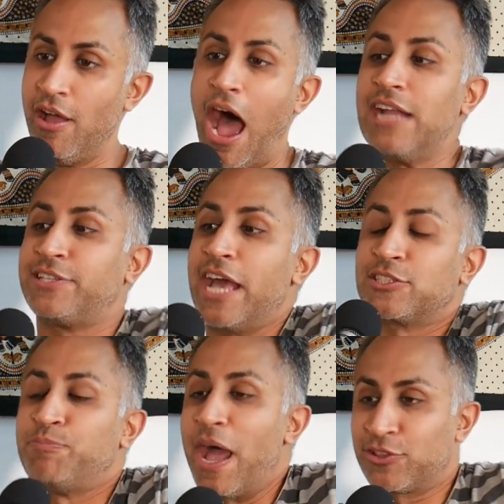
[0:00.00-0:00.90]
I
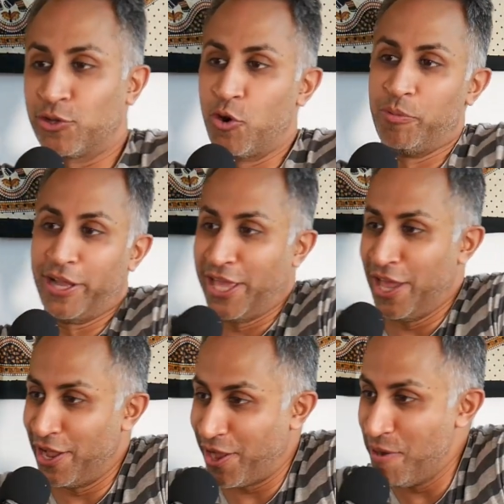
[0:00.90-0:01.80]
text back the group like,
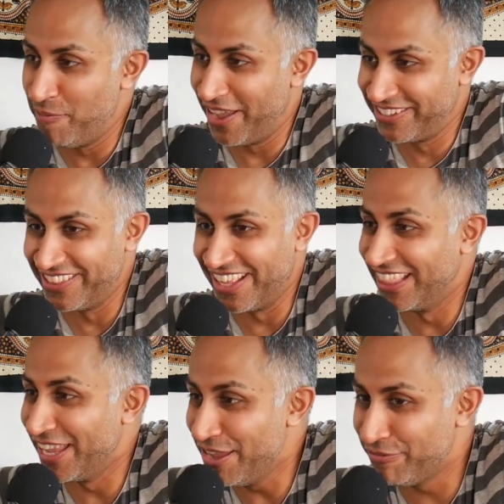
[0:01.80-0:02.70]
"Can I come back? Did they
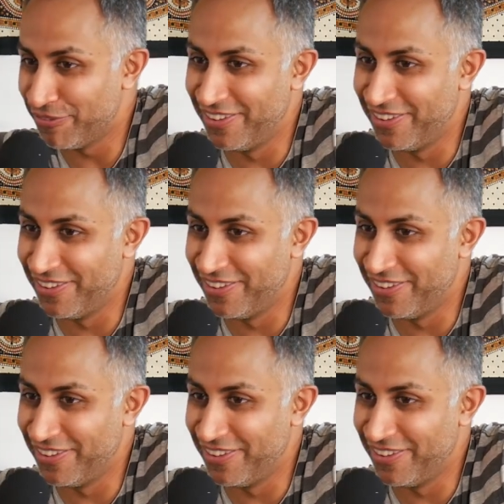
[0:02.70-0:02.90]
leave?"